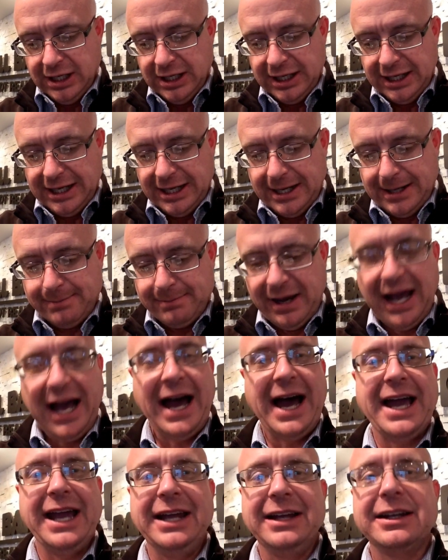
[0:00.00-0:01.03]

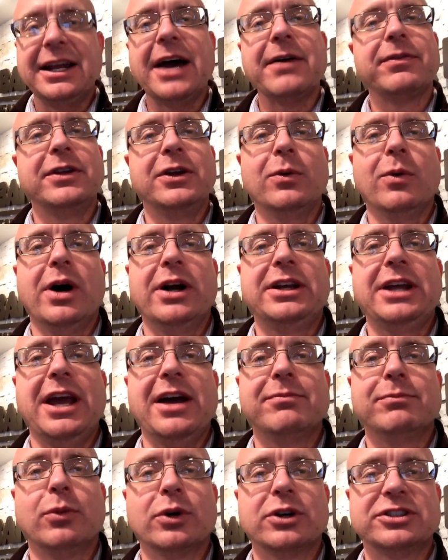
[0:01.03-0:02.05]
I definitely want to
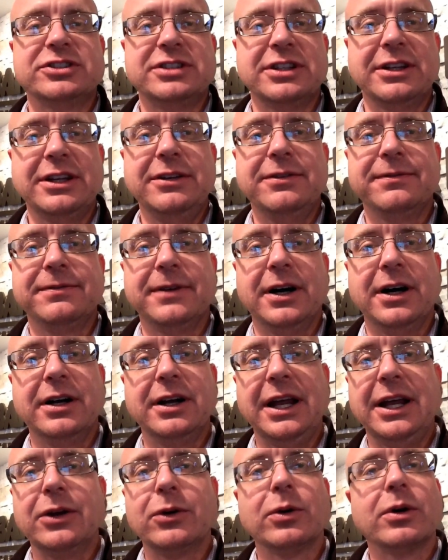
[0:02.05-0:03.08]
have more silly, fun,
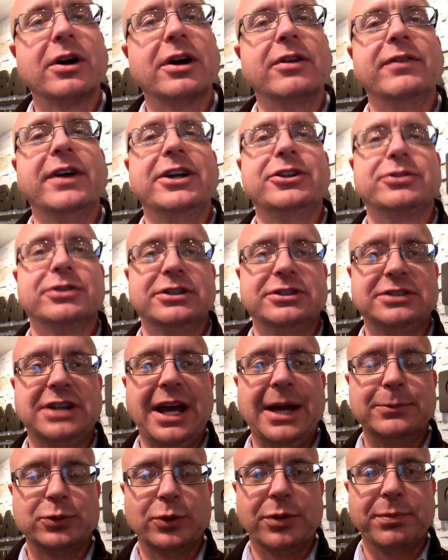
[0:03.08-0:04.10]
and or adventurous
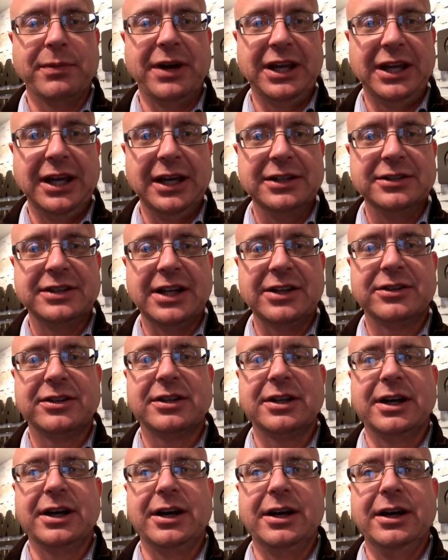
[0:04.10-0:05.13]
times with my kids. That's
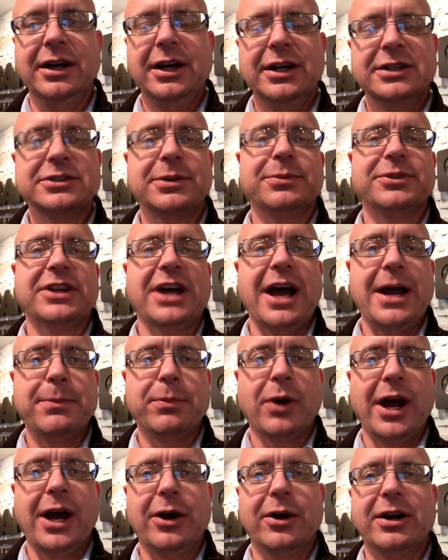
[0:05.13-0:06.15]
something a high
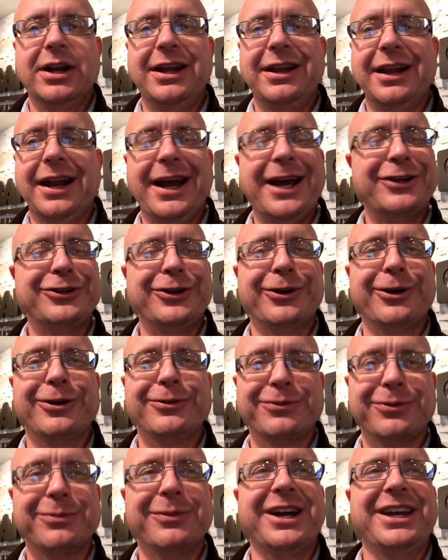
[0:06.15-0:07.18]
priority that I actually
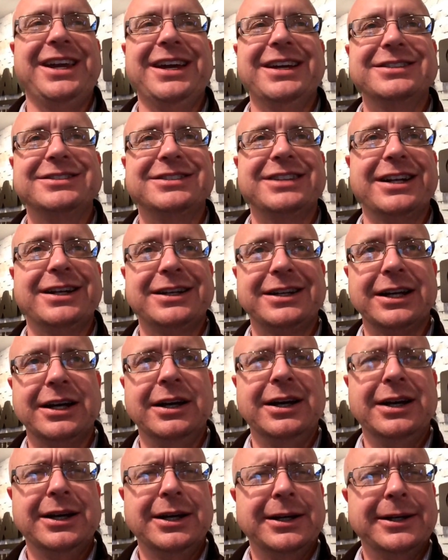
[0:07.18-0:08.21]
heard from my kids that
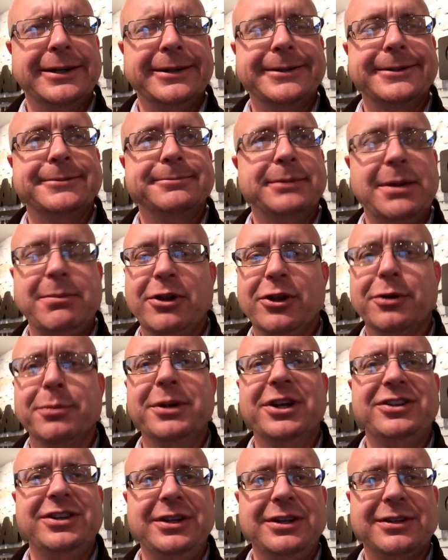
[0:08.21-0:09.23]
maybe they're
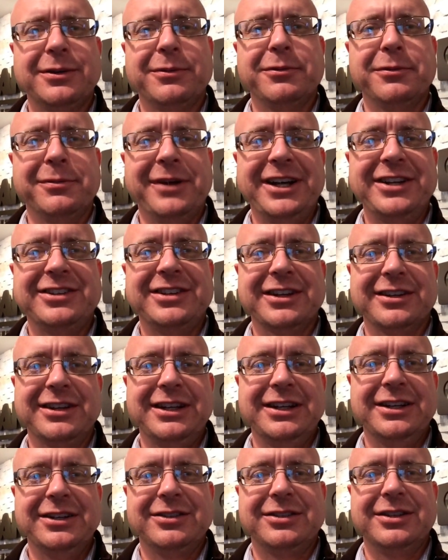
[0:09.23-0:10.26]
missing some of my
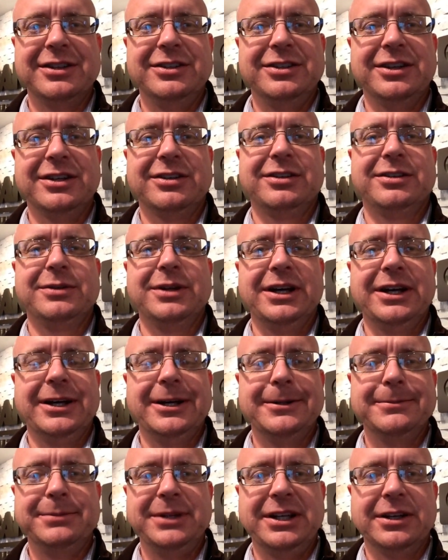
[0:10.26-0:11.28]
silliness and just
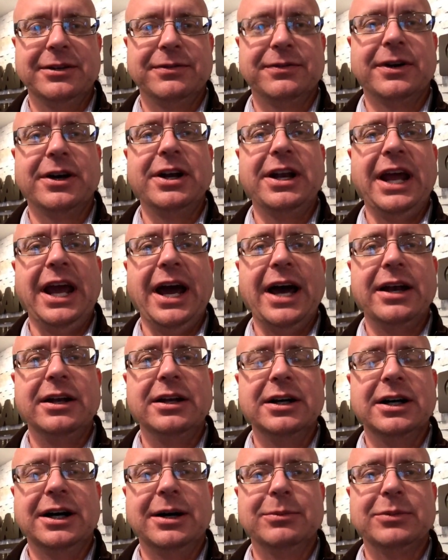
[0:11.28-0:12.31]
being a fun dad
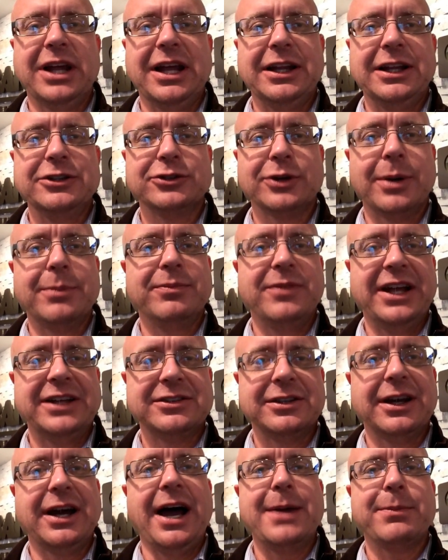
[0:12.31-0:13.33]
lately. So that's
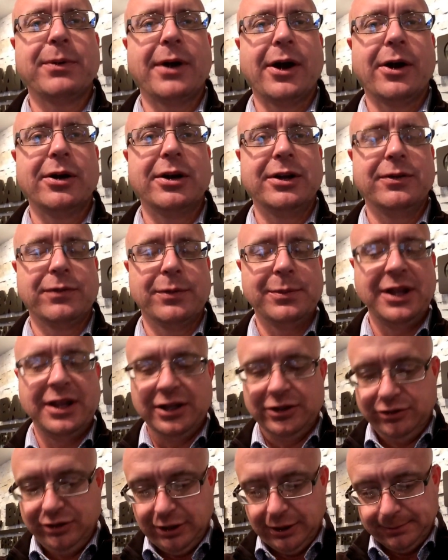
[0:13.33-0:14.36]
a high priority for me
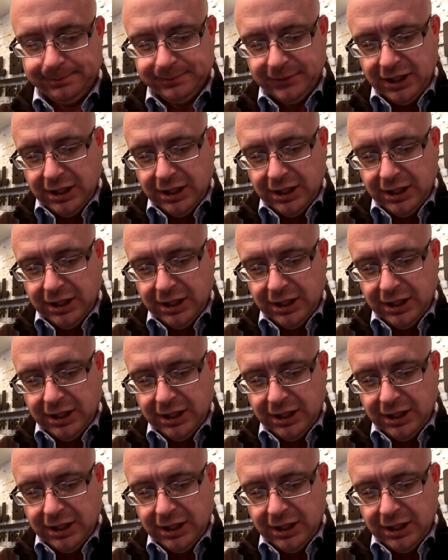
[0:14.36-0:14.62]
this year.